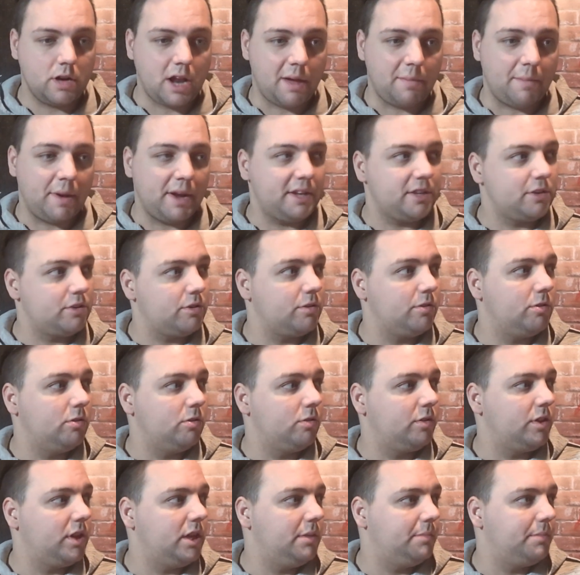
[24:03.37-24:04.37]
I might
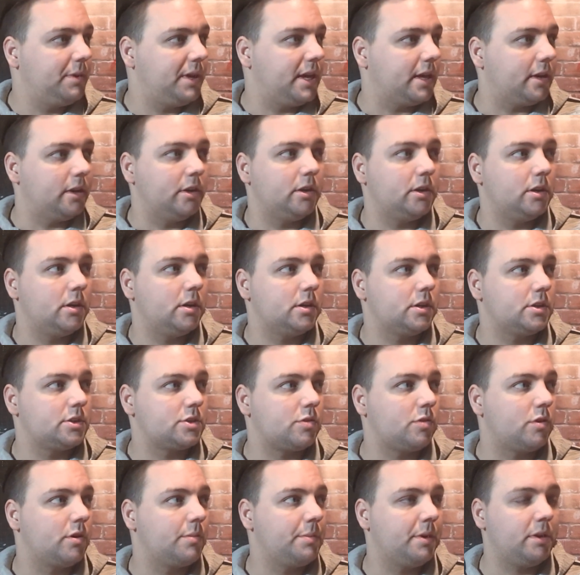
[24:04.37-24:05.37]
do the beginner
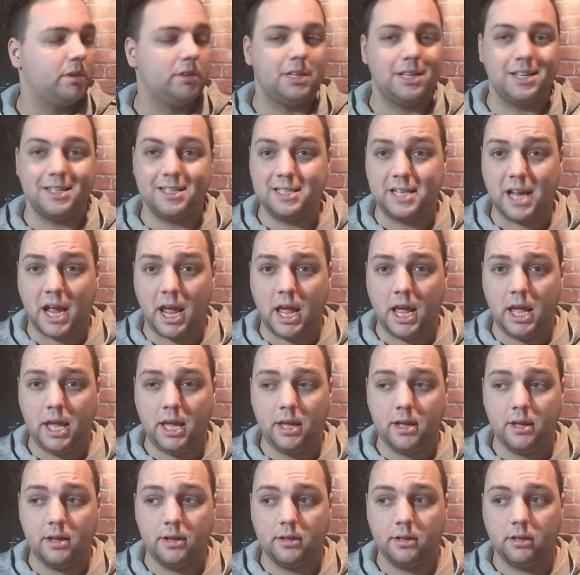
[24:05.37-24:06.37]
sword build
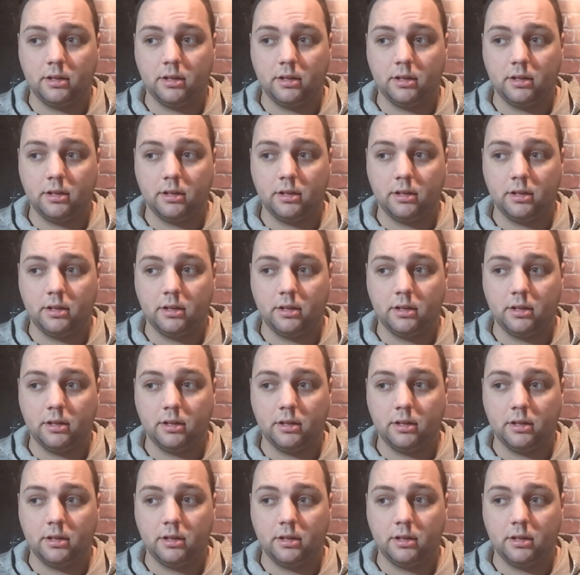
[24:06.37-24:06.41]
today,